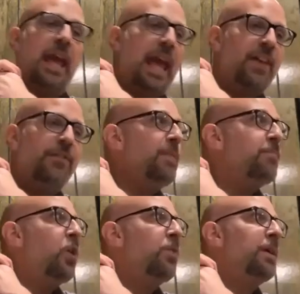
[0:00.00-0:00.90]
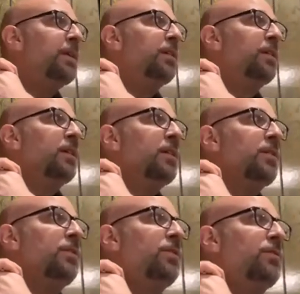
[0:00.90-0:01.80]
Every moment,
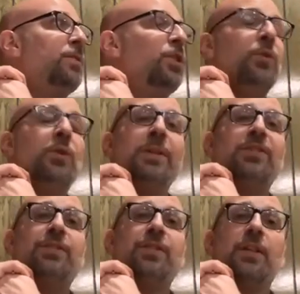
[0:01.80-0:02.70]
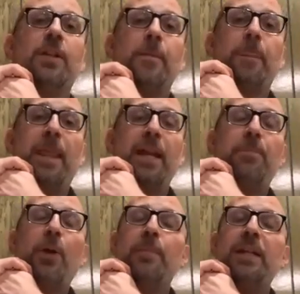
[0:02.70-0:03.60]
due to its
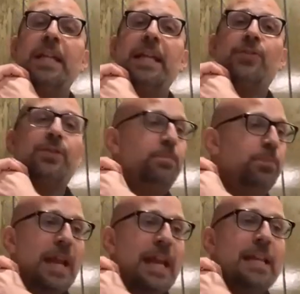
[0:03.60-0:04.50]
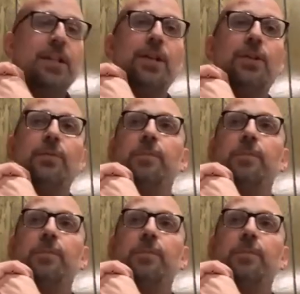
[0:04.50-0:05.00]
impermanent nature, is brand new